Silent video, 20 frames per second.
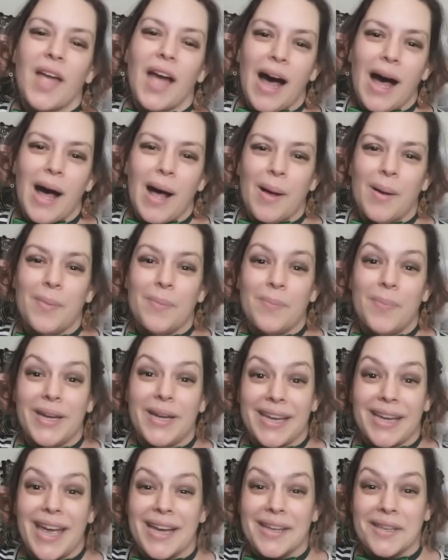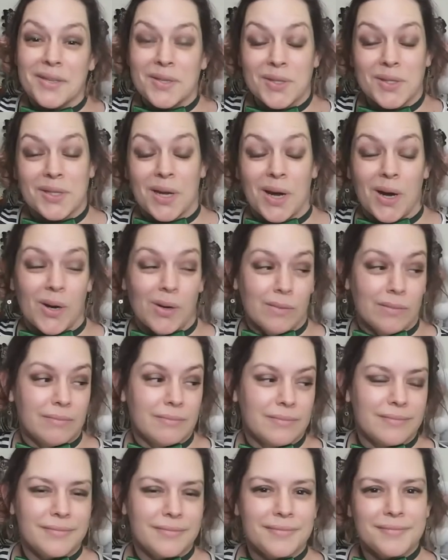Um, but yeah,
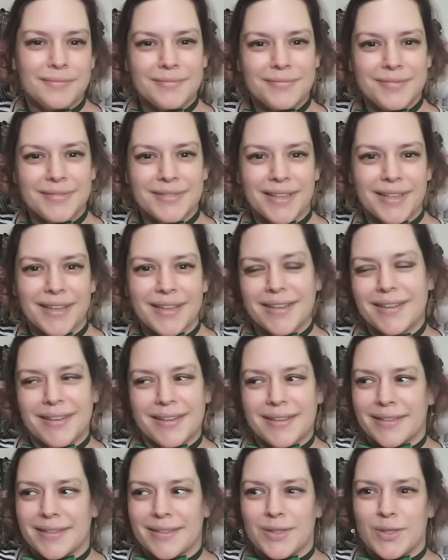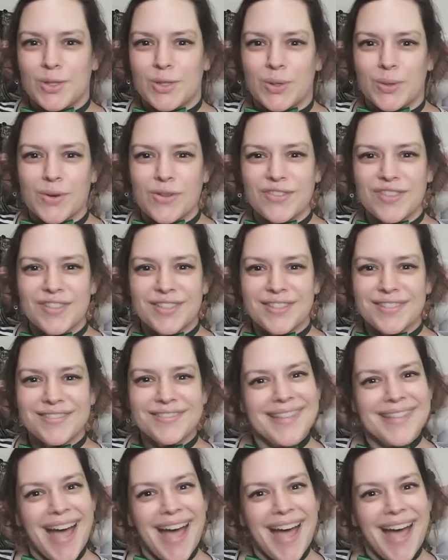so toodles.